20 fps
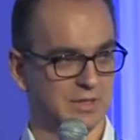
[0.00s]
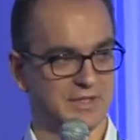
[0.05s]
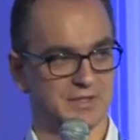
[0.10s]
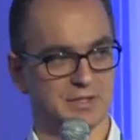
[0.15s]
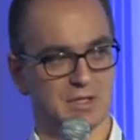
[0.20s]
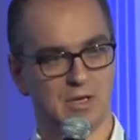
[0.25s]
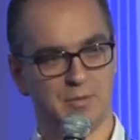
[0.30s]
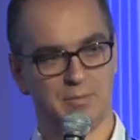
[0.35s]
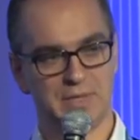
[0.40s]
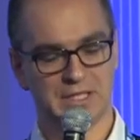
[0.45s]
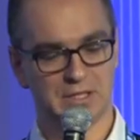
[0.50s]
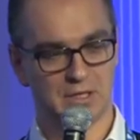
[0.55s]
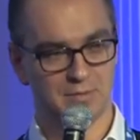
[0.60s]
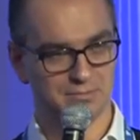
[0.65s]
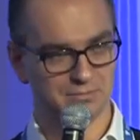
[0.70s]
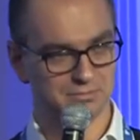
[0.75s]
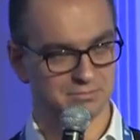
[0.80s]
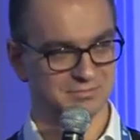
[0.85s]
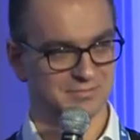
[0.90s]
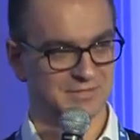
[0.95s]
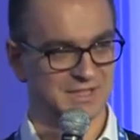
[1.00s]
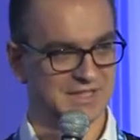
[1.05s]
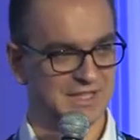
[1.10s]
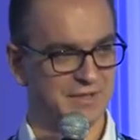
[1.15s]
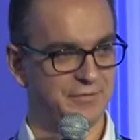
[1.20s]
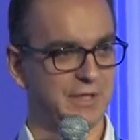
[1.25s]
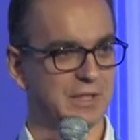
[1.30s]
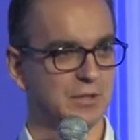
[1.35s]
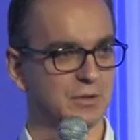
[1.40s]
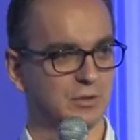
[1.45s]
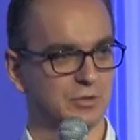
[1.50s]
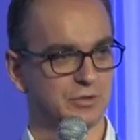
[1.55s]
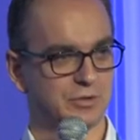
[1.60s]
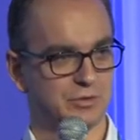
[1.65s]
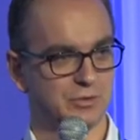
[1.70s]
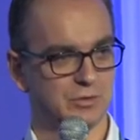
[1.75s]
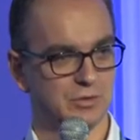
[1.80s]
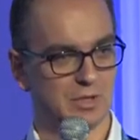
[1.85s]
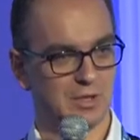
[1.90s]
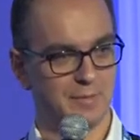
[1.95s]
It's going to become difficult
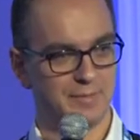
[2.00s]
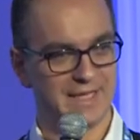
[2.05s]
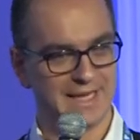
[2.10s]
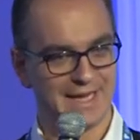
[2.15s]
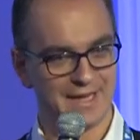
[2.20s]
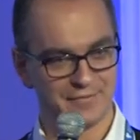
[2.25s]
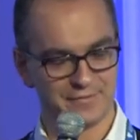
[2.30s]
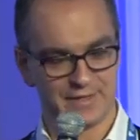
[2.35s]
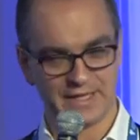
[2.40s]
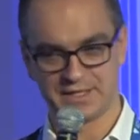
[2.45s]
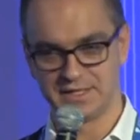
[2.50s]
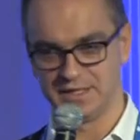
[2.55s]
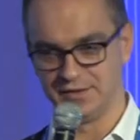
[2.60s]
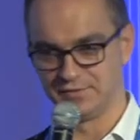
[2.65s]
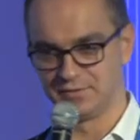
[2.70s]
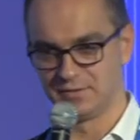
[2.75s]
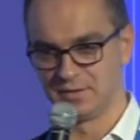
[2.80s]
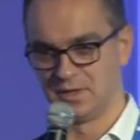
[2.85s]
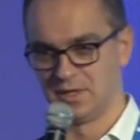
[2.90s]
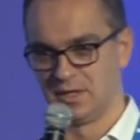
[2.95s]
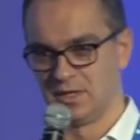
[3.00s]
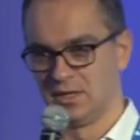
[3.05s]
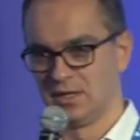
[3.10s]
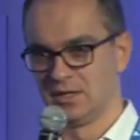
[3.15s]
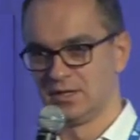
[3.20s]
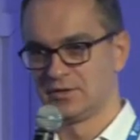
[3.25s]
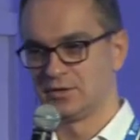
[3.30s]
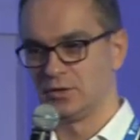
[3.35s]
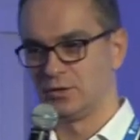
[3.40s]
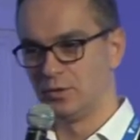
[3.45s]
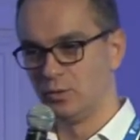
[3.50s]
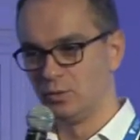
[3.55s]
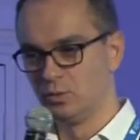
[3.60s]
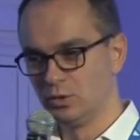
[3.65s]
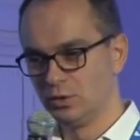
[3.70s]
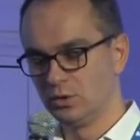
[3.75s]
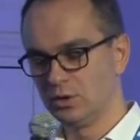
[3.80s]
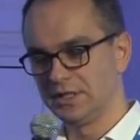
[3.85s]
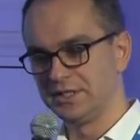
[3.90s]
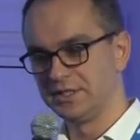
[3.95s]
to uh, be effective. So the
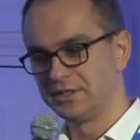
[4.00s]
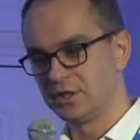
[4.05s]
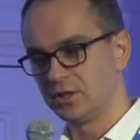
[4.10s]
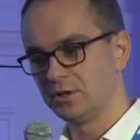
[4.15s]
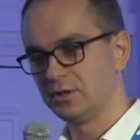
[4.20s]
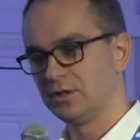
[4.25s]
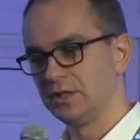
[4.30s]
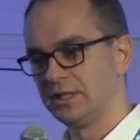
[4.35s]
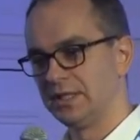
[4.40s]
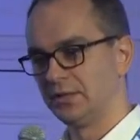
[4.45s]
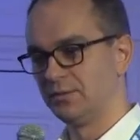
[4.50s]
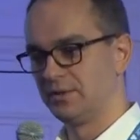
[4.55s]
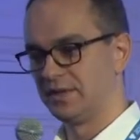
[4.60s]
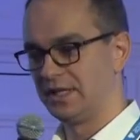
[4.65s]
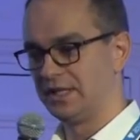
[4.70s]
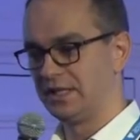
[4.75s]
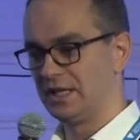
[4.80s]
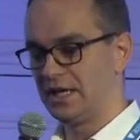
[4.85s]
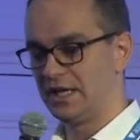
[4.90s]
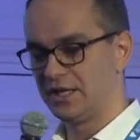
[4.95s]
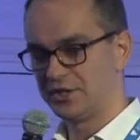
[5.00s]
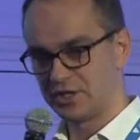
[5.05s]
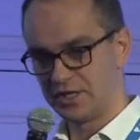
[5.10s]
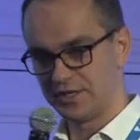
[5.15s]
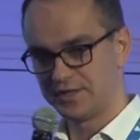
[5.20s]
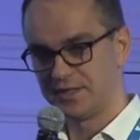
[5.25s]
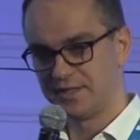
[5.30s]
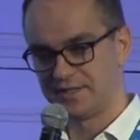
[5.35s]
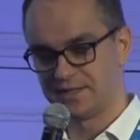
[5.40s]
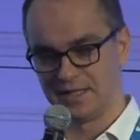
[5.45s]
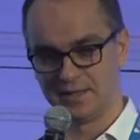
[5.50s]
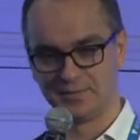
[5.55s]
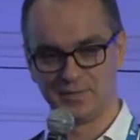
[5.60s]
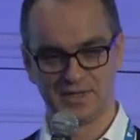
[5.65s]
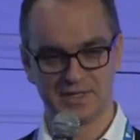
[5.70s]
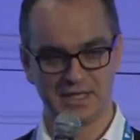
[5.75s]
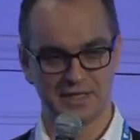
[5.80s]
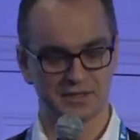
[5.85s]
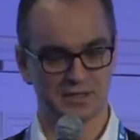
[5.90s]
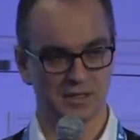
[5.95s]
rule internally within the HR system
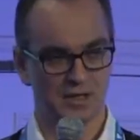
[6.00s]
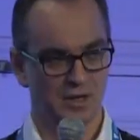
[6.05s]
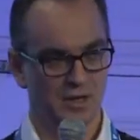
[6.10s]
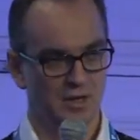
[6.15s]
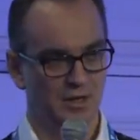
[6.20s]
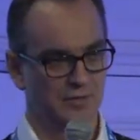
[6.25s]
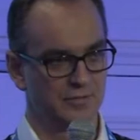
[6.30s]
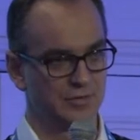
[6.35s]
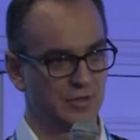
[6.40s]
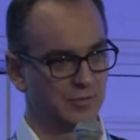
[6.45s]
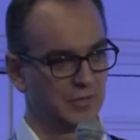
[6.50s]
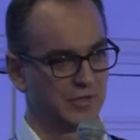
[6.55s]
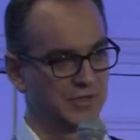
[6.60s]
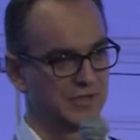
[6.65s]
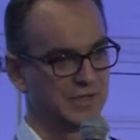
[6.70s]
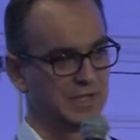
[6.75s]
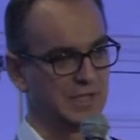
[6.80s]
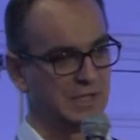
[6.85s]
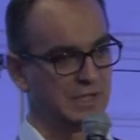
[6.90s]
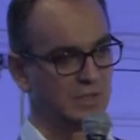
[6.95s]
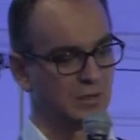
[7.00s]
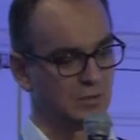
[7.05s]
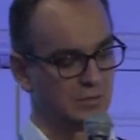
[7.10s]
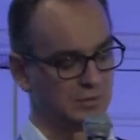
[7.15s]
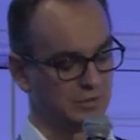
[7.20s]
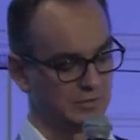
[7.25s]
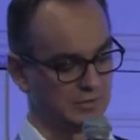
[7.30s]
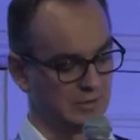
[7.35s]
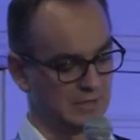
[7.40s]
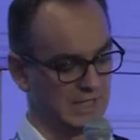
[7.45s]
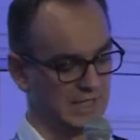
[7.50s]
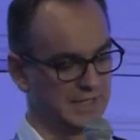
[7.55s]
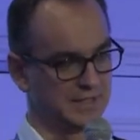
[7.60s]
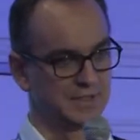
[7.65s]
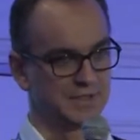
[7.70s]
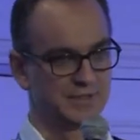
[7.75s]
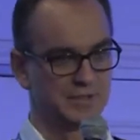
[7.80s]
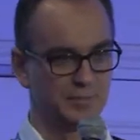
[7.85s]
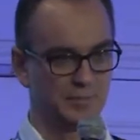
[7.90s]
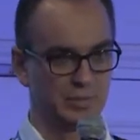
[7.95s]
is that from the CEO to the
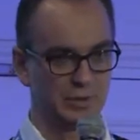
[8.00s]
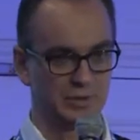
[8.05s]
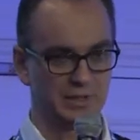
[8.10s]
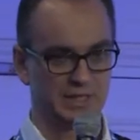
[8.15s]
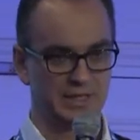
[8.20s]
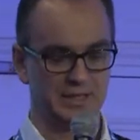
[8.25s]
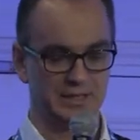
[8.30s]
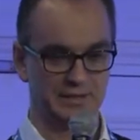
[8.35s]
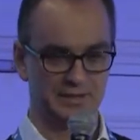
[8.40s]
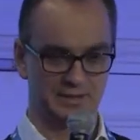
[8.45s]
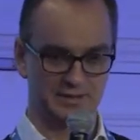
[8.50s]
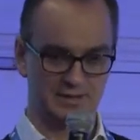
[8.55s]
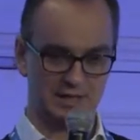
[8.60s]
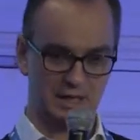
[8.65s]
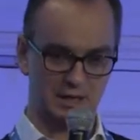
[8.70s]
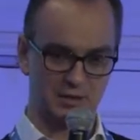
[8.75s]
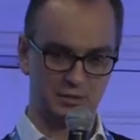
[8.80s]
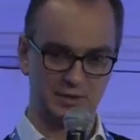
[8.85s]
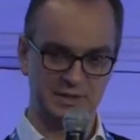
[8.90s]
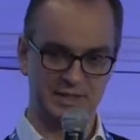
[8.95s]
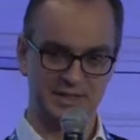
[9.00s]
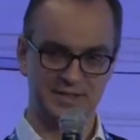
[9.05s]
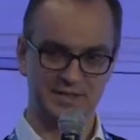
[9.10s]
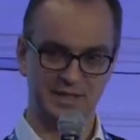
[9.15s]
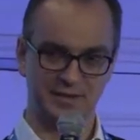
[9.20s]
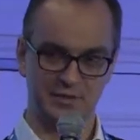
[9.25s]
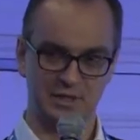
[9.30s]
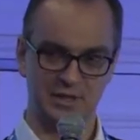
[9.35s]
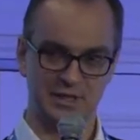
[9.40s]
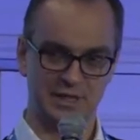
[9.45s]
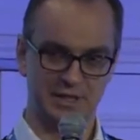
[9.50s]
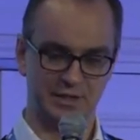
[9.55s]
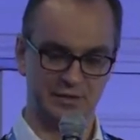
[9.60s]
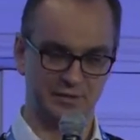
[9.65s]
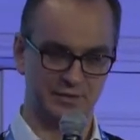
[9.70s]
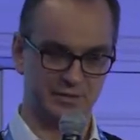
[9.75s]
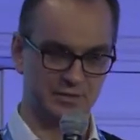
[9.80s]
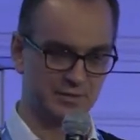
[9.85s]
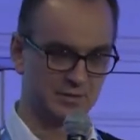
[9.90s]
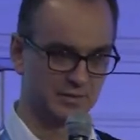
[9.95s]
latest employee, there are only seven
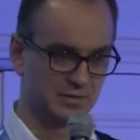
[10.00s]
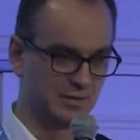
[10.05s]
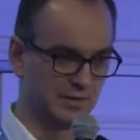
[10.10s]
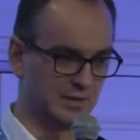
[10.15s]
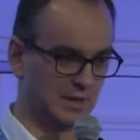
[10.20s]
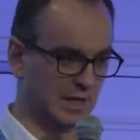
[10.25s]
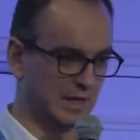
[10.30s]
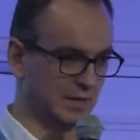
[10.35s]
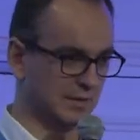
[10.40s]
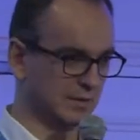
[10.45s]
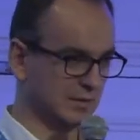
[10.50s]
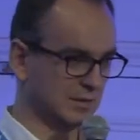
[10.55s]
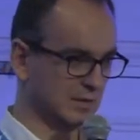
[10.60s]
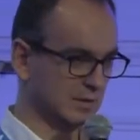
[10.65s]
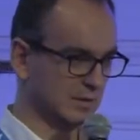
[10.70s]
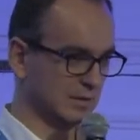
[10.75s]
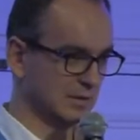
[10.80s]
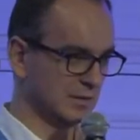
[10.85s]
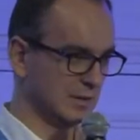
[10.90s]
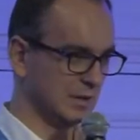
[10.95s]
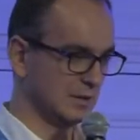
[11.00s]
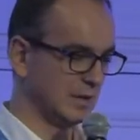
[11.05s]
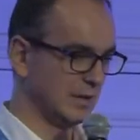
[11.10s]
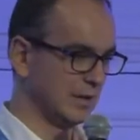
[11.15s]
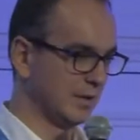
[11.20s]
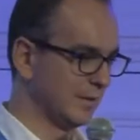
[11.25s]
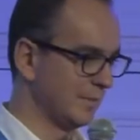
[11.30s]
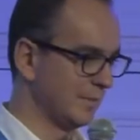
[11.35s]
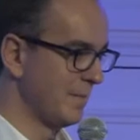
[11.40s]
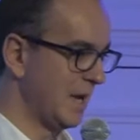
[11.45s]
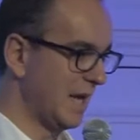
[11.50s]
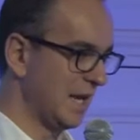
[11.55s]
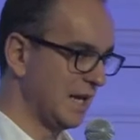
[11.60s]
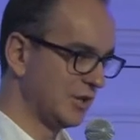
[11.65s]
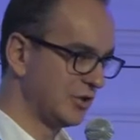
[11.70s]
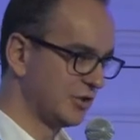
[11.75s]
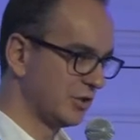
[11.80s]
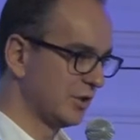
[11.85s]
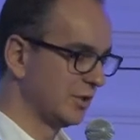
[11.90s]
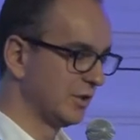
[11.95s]
layers. And uh,
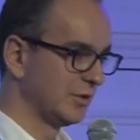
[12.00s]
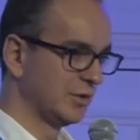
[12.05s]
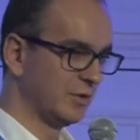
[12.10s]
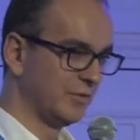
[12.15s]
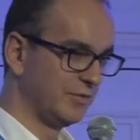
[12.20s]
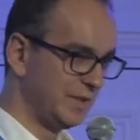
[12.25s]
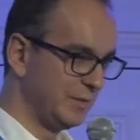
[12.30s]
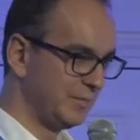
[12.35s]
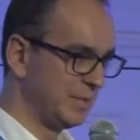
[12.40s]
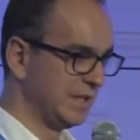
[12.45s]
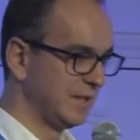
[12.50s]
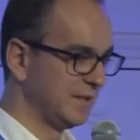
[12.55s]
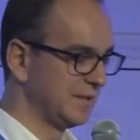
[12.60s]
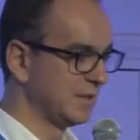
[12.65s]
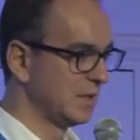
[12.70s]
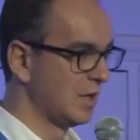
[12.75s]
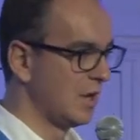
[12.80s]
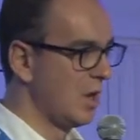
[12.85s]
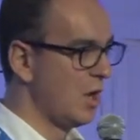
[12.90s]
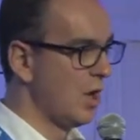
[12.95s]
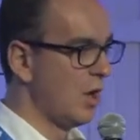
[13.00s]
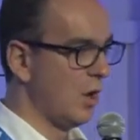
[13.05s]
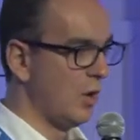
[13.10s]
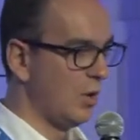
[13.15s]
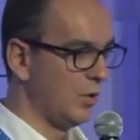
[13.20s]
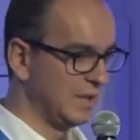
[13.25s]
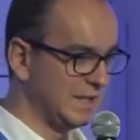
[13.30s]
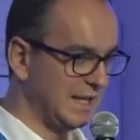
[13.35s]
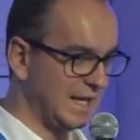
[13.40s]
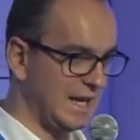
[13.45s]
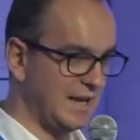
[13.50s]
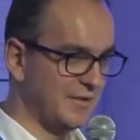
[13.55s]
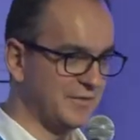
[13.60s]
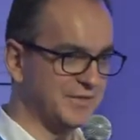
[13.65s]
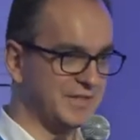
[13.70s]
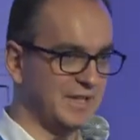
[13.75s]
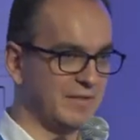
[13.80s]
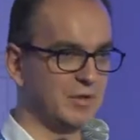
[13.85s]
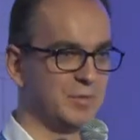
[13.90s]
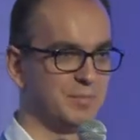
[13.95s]
managers or VPs only have
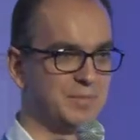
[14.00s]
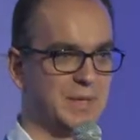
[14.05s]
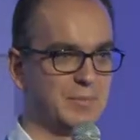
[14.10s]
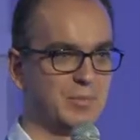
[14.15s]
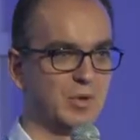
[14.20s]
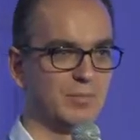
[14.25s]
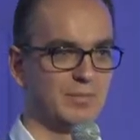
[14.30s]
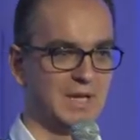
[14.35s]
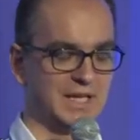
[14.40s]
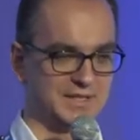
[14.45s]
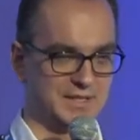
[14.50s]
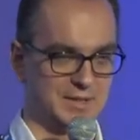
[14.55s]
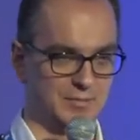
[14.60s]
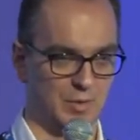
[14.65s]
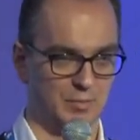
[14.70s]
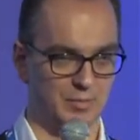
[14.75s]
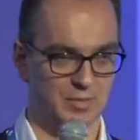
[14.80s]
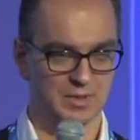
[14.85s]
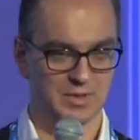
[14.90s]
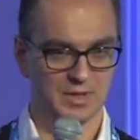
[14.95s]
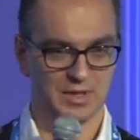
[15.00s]
seven people maximum.